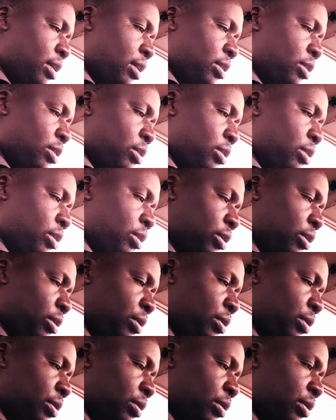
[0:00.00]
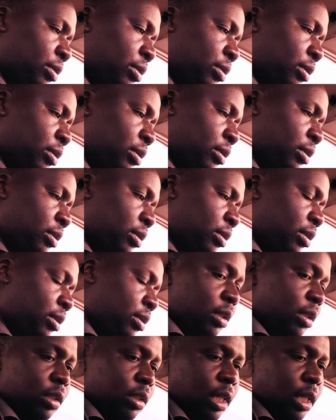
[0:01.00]
so
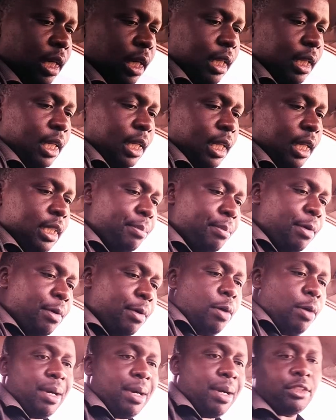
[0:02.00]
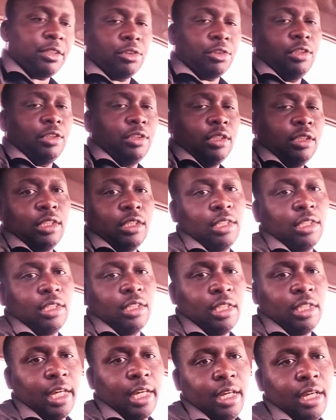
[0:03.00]
uh, there's a power pattern
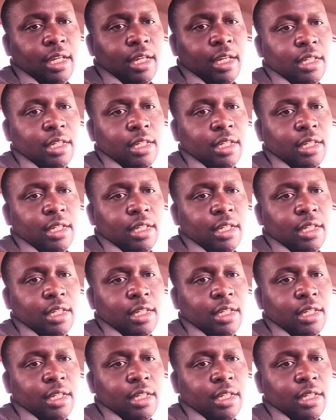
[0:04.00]
here